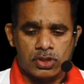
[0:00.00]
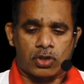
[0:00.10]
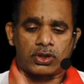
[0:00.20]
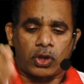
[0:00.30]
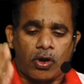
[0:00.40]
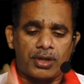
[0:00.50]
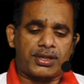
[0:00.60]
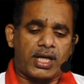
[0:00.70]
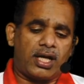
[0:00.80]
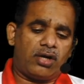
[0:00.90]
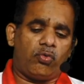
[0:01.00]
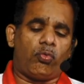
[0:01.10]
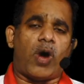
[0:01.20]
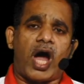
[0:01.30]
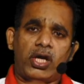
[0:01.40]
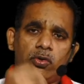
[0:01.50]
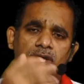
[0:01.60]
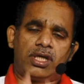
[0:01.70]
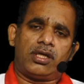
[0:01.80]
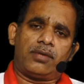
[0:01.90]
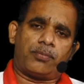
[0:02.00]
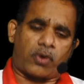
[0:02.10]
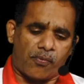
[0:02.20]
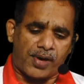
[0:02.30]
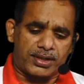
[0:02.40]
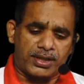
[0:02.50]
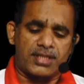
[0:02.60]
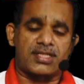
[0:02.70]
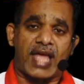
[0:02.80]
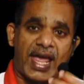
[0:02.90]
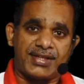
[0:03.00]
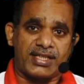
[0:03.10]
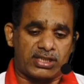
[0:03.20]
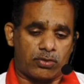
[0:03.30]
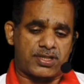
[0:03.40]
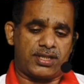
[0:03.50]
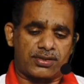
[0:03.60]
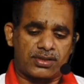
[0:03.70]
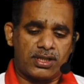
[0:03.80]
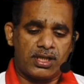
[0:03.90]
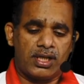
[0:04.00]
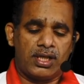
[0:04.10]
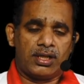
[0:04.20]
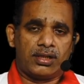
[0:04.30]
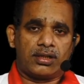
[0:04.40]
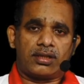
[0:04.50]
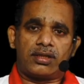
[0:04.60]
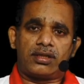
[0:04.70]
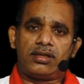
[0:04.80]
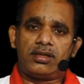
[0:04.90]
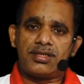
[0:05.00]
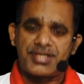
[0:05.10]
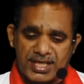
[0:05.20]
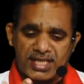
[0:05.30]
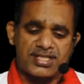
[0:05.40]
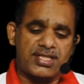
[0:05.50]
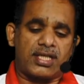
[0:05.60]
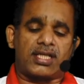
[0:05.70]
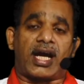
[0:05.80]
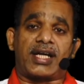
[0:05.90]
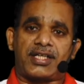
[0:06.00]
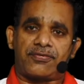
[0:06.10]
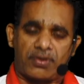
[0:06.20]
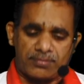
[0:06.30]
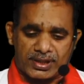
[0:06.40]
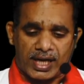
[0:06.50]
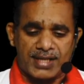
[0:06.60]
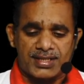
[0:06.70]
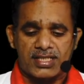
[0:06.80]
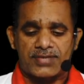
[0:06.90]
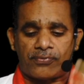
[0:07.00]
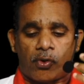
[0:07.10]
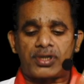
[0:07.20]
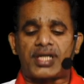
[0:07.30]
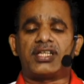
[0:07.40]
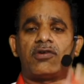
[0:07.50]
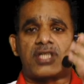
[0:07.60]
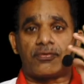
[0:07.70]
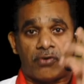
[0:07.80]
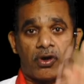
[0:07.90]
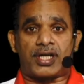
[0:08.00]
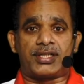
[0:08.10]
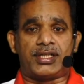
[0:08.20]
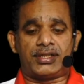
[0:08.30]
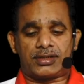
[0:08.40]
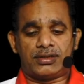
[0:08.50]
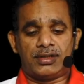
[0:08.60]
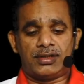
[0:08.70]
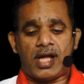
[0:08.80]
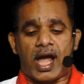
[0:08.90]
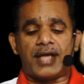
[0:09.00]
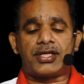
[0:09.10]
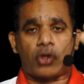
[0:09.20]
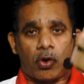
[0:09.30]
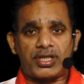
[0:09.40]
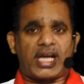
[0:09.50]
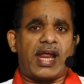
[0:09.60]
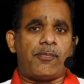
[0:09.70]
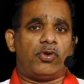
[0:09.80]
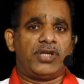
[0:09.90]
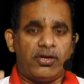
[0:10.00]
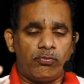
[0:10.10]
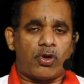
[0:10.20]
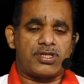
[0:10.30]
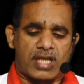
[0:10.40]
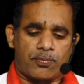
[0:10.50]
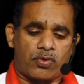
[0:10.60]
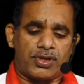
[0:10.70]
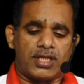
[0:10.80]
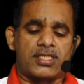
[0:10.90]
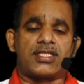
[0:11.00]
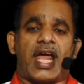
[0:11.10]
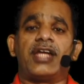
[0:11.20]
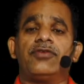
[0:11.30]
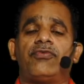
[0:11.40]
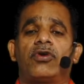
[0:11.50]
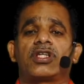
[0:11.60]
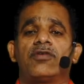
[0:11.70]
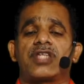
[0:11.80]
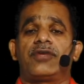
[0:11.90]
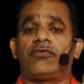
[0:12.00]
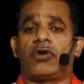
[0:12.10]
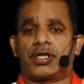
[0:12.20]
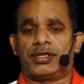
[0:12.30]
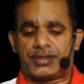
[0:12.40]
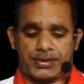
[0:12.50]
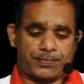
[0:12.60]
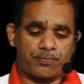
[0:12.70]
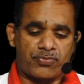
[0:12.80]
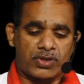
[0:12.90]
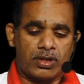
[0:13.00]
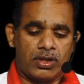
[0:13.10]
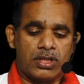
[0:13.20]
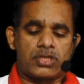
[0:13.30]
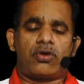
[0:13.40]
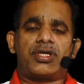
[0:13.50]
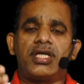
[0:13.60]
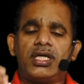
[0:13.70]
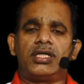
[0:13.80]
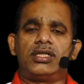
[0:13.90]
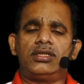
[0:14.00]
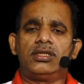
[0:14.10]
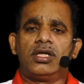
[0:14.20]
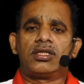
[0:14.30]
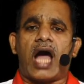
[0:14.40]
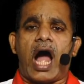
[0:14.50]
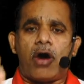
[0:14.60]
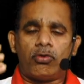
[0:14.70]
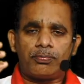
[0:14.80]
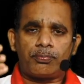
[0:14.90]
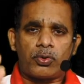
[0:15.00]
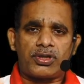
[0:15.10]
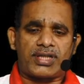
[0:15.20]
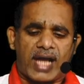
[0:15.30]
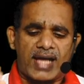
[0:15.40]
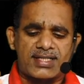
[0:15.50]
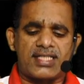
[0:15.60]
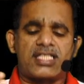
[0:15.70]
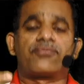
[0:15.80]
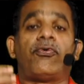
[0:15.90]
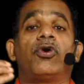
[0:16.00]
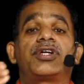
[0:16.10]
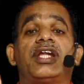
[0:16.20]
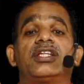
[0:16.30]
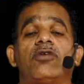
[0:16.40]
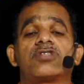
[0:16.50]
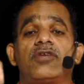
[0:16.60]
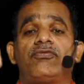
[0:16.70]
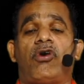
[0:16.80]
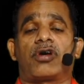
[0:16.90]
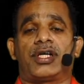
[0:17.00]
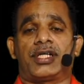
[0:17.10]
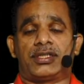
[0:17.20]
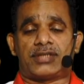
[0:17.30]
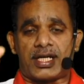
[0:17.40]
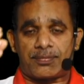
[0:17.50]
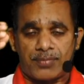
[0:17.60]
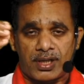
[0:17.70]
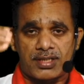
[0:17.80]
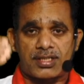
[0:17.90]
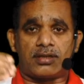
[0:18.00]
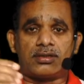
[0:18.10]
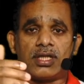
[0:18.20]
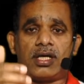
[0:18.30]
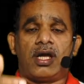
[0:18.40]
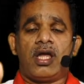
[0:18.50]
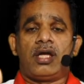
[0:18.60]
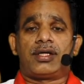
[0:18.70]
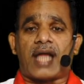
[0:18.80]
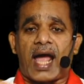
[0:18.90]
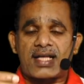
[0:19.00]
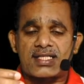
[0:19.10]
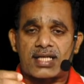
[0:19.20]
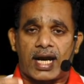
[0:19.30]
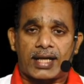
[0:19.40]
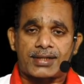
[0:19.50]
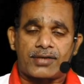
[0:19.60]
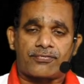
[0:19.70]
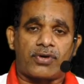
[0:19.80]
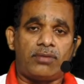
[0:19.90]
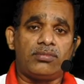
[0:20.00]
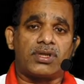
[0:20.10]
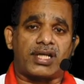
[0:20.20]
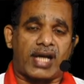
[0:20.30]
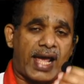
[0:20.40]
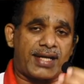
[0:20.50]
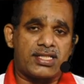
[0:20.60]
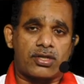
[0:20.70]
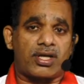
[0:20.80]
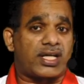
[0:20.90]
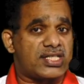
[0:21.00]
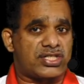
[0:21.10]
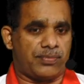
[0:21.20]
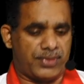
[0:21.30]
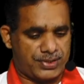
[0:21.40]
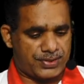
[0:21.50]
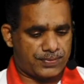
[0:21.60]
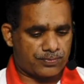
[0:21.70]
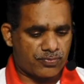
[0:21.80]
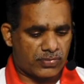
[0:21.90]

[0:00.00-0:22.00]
So total value he provided is 80,000. GST collected from the clients is 14,400, and total amount, invoice amount, is 94,400. So here the output tax is 14,400. That means the tax collected from clients or customers.